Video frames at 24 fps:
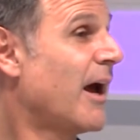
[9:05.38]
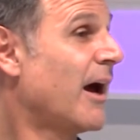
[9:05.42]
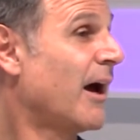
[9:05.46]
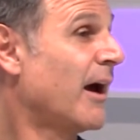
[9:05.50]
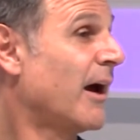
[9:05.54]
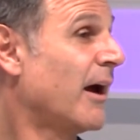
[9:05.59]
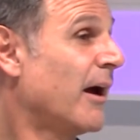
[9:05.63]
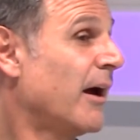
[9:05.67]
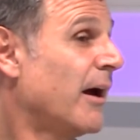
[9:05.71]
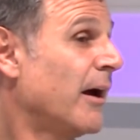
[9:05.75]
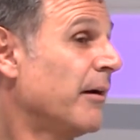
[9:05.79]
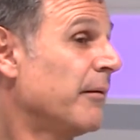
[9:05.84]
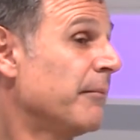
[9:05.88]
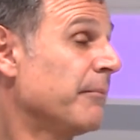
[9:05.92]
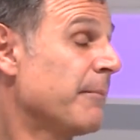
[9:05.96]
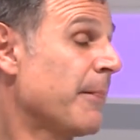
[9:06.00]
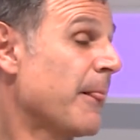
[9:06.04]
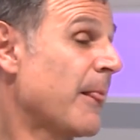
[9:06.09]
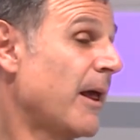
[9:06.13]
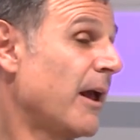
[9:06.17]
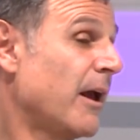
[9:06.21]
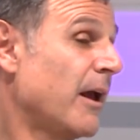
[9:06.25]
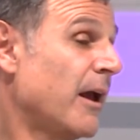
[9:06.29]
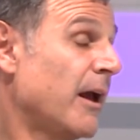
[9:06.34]
And
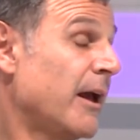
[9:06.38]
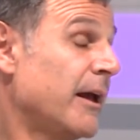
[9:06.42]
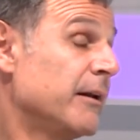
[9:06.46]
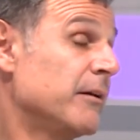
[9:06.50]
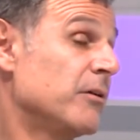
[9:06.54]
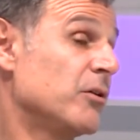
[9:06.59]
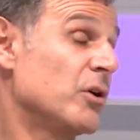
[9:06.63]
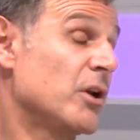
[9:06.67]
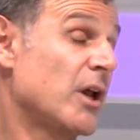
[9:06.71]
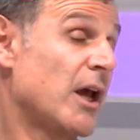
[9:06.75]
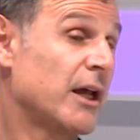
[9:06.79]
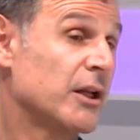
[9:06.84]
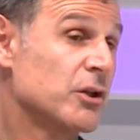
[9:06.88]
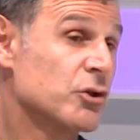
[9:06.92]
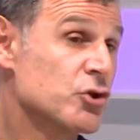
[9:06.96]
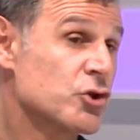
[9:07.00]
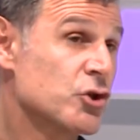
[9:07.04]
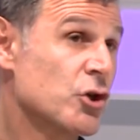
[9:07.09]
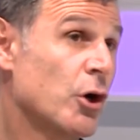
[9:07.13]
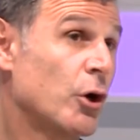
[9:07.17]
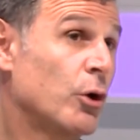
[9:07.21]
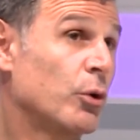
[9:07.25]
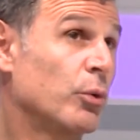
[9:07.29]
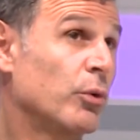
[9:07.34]

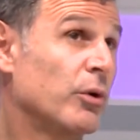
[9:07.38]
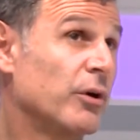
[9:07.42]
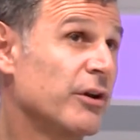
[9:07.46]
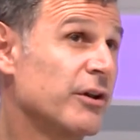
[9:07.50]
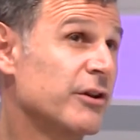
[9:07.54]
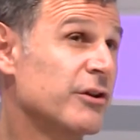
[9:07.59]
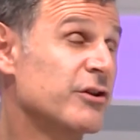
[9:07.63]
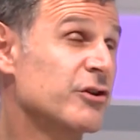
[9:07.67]
so,